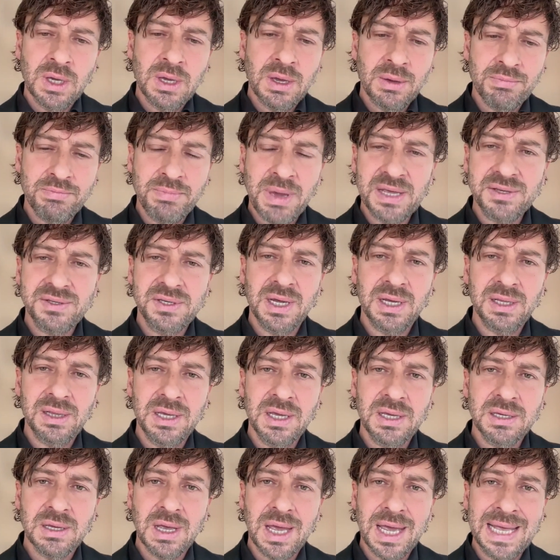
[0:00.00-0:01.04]

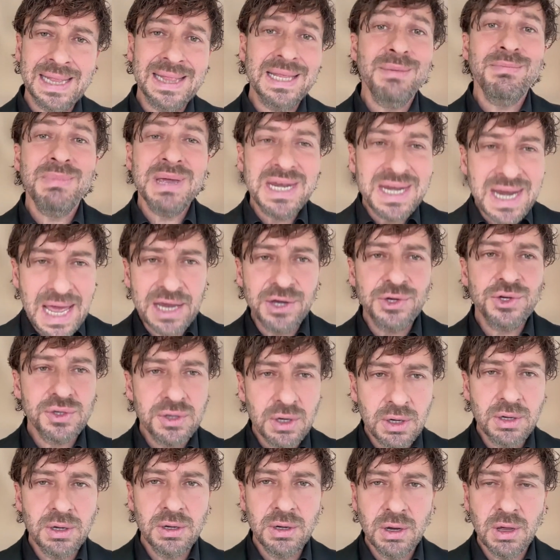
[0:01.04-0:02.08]
basically
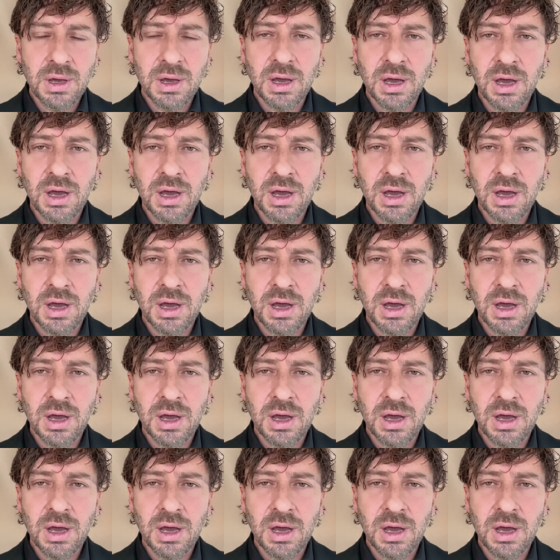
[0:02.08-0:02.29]
elimination